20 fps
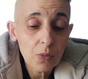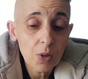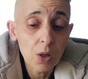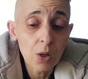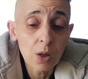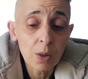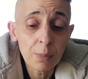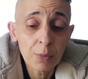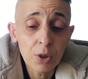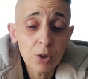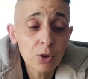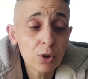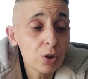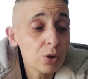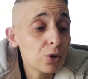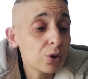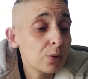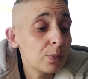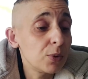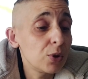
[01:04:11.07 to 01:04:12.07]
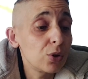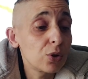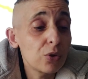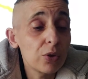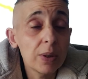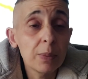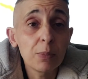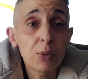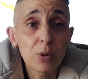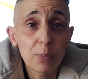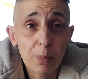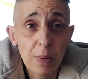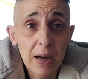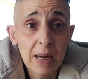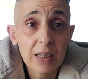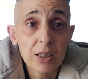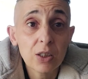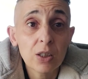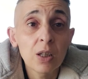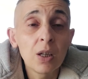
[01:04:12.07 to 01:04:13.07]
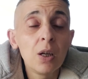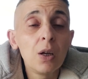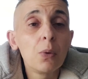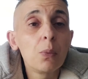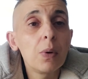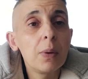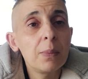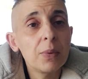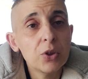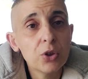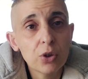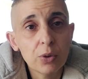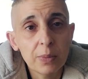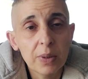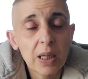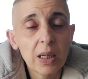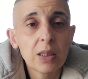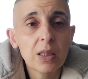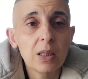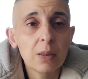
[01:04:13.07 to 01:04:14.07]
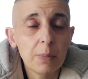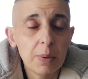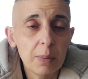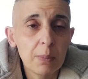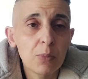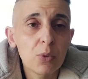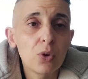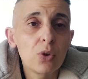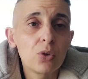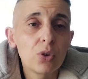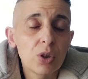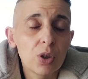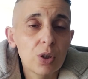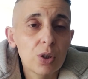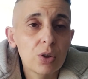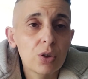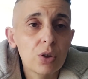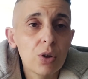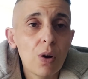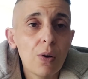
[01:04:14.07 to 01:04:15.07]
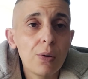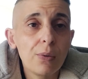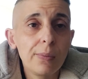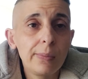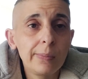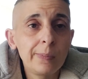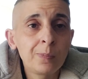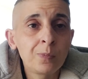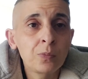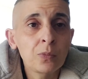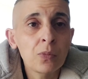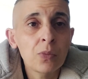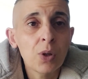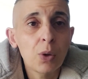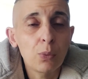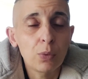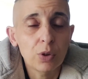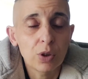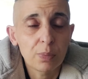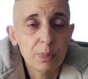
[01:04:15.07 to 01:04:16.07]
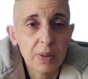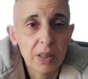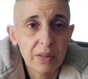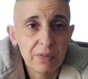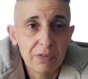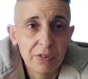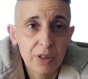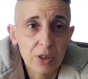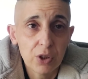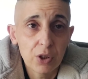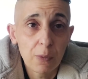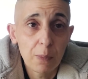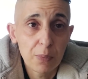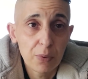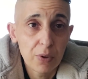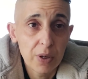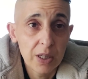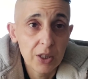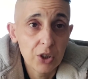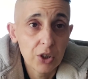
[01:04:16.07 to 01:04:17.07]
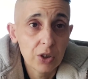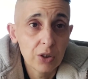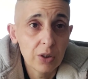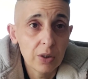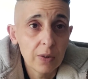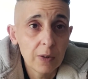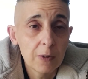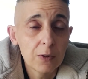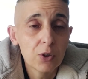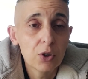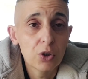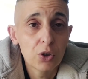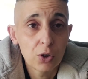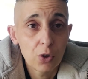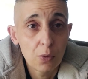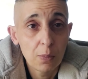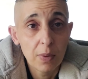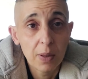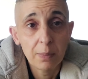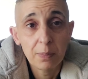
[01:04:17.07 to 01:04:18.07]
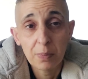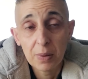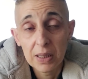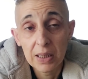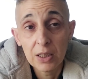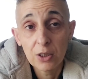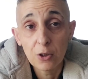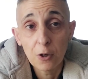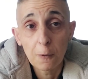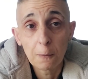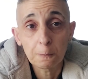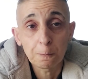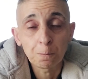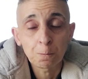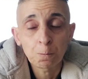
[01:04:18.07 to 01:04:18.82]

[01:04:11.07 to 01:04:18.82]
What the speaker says: I'm going to do some more Greek mukbangs when my stomach gets a little bit more under control. Once I've been in for this operation to sew my bleed up.